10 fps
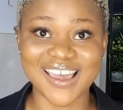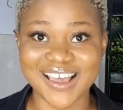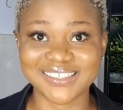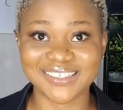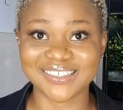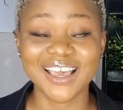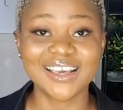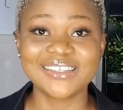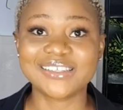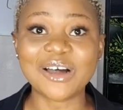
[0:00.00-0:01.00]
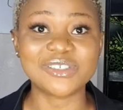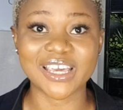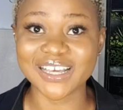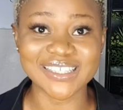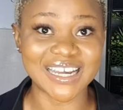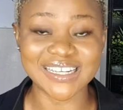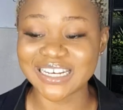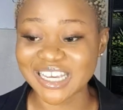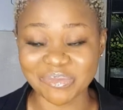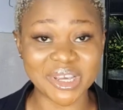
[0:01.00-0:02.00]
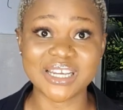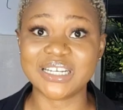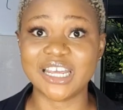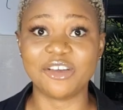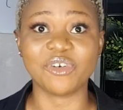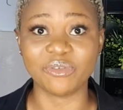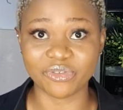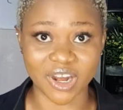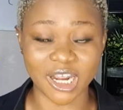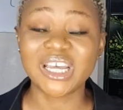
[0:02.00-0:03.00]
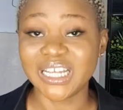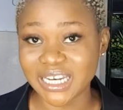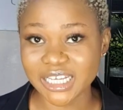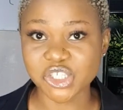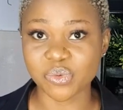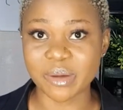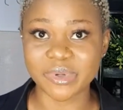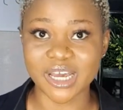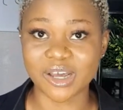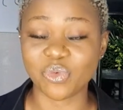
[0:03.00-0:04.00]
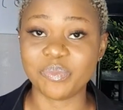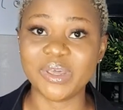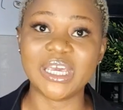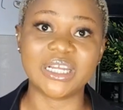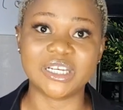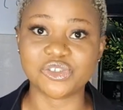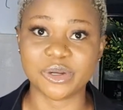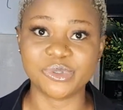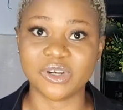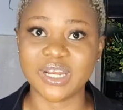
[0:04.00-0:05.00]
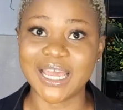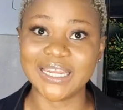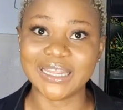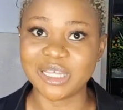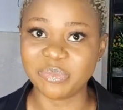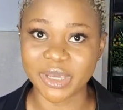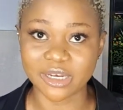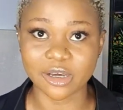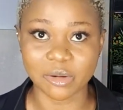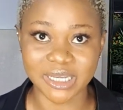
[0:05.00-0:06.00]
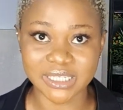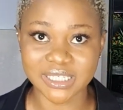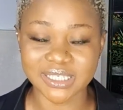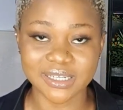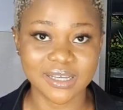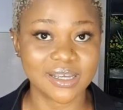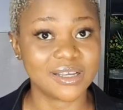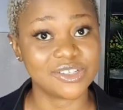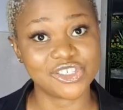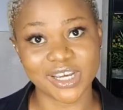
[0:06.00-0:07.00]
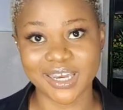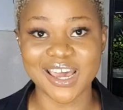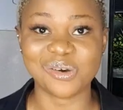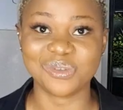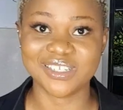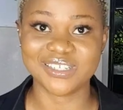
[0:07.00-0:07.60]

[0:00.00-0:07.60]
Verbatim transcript: Yes, how to get started immediately for free. The link to the webinar will be in the description and in the pinned comments. Check it out.